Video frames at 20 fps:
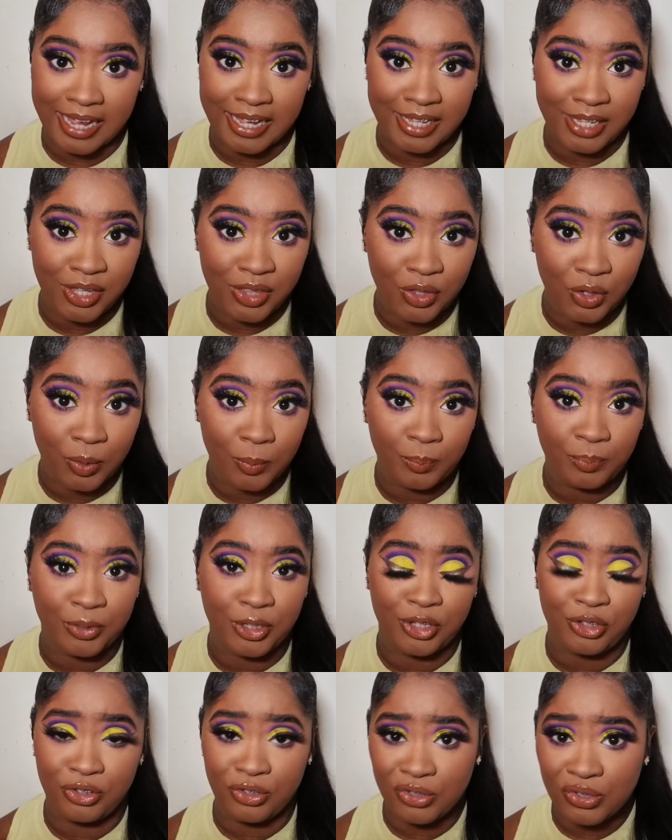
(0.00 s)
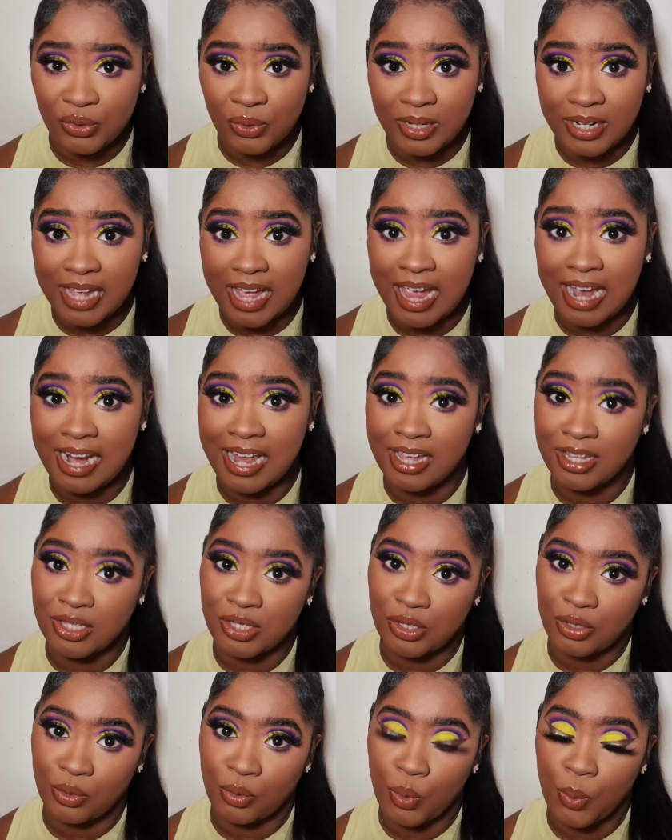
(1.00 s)
either. Usually I like
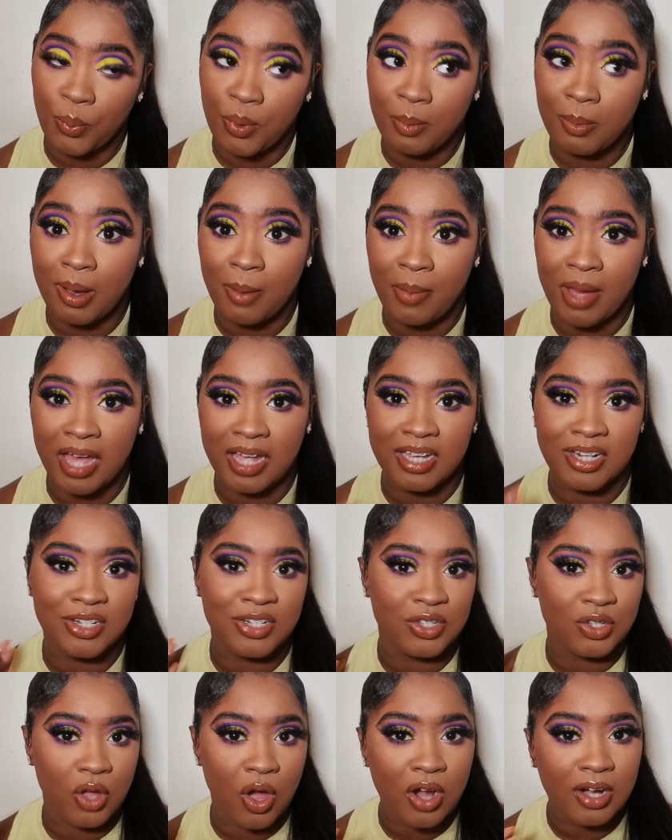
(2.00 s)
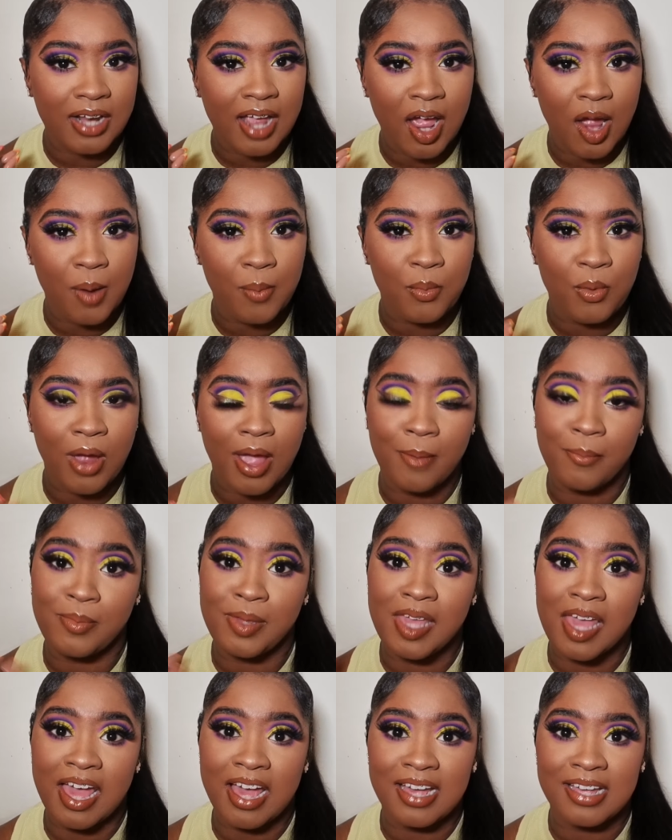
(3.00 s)
to open my packages on camera and
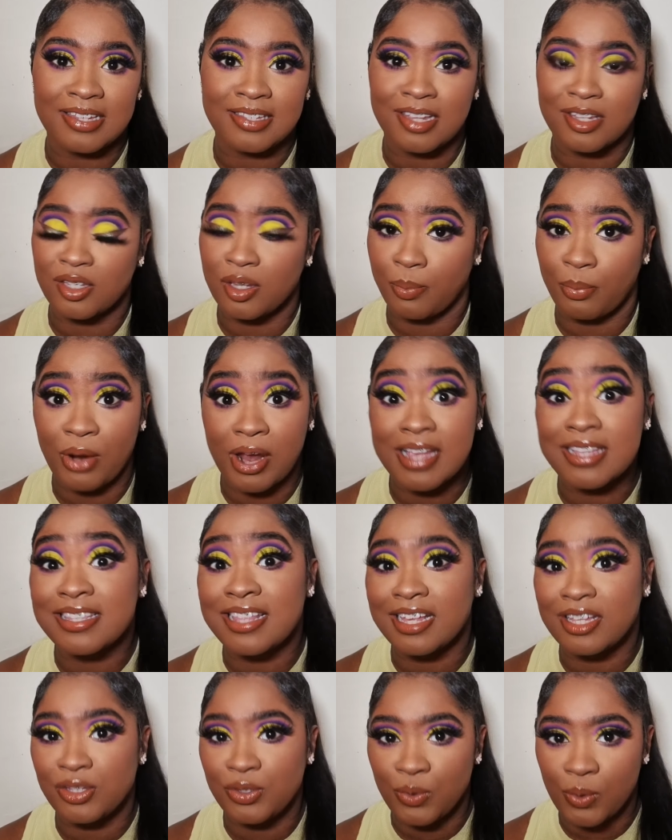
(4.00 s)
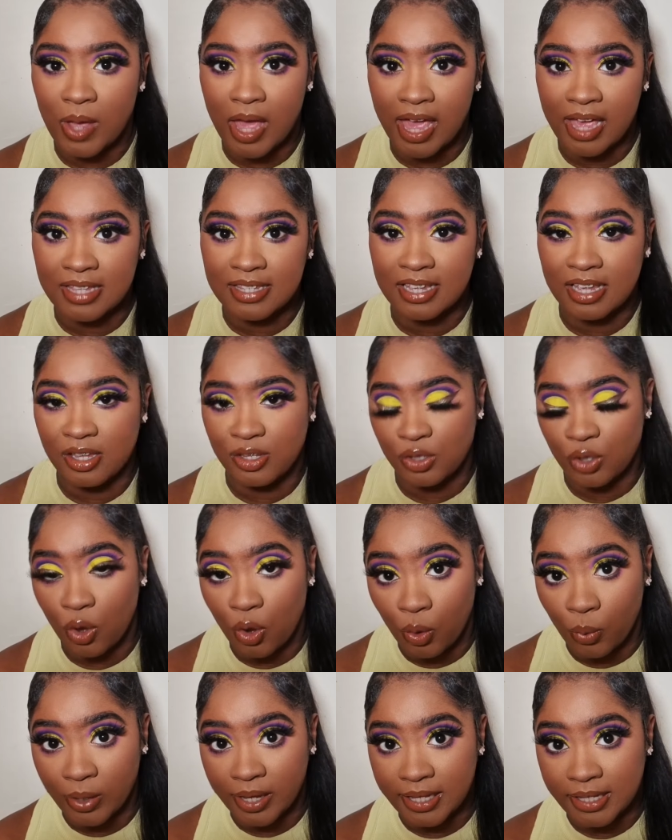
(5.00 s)
be as surprised as you guys, as
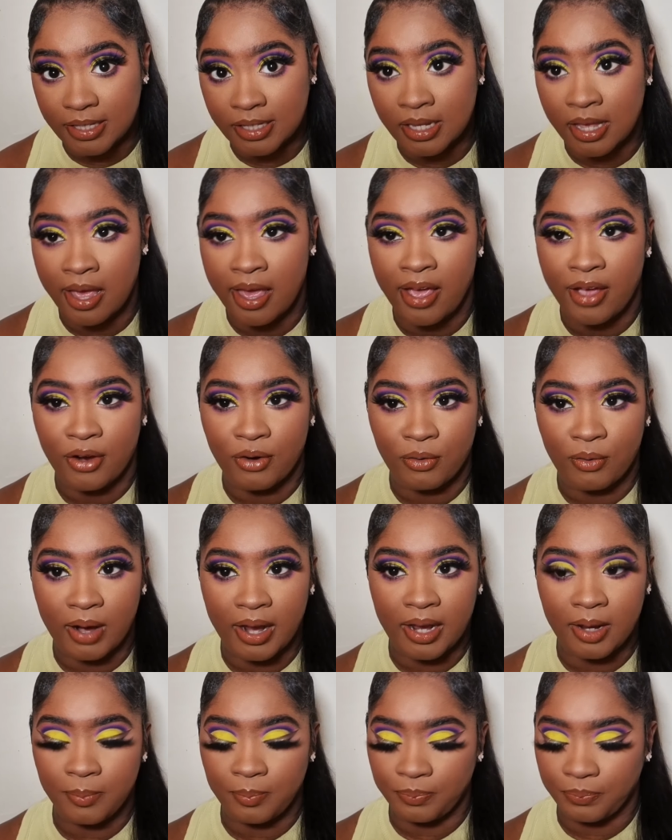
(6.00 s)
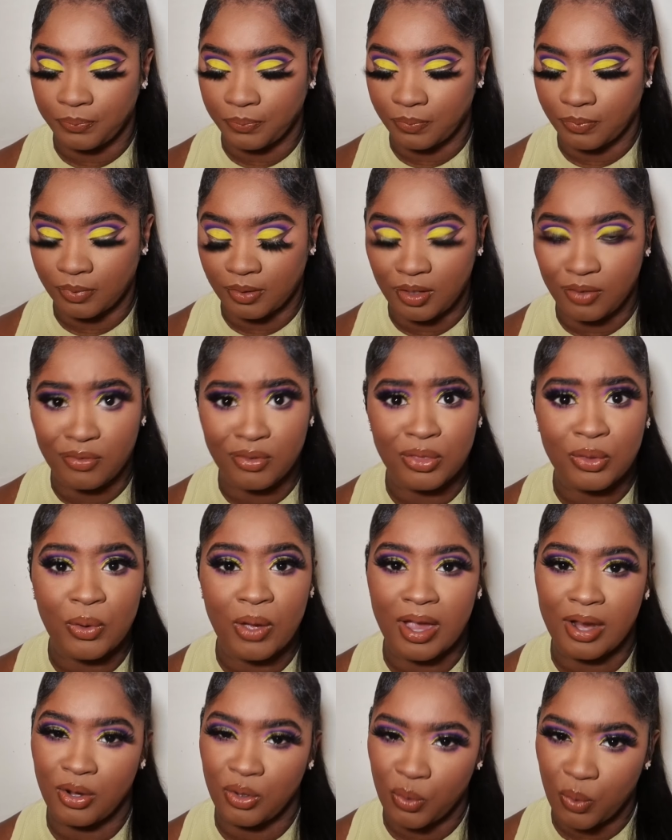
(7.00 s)
always, right? Even though I
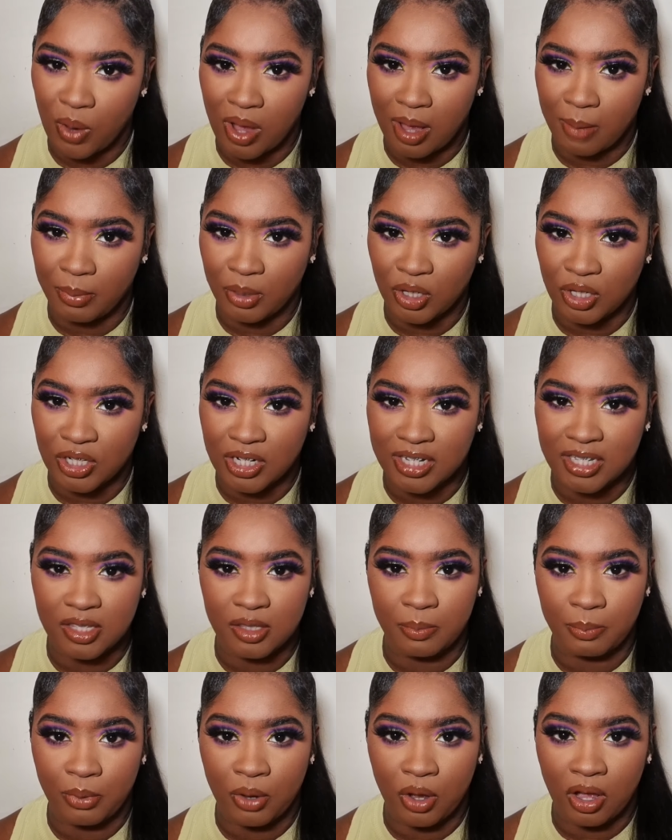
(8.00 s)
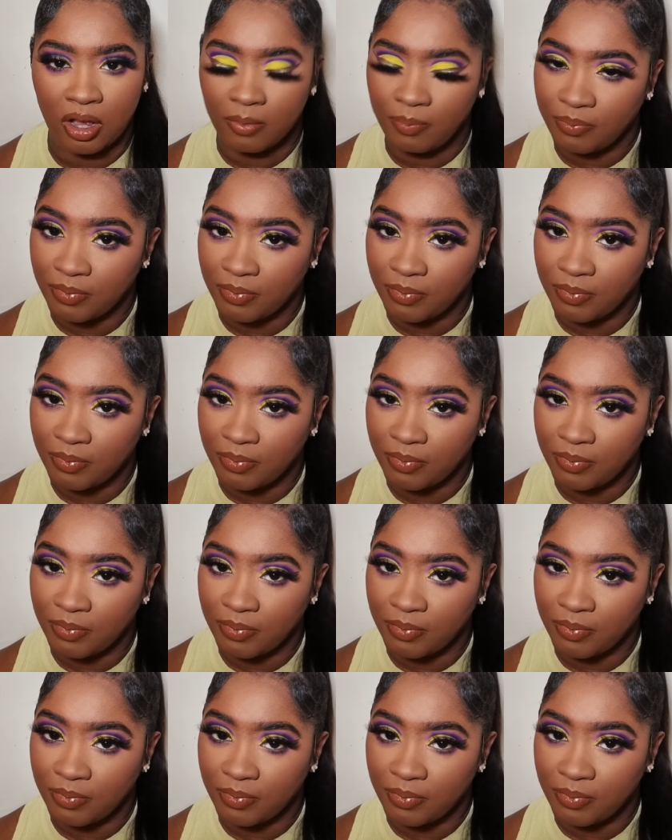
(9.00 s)
know what I purchased, but